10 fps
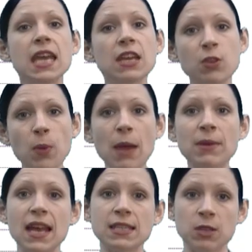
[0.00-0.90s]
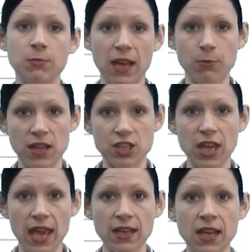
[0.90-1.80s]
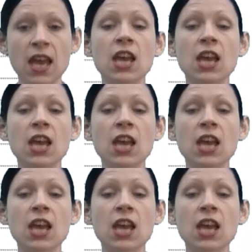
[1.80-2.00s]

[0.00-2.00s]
If the payment has been made by cheque,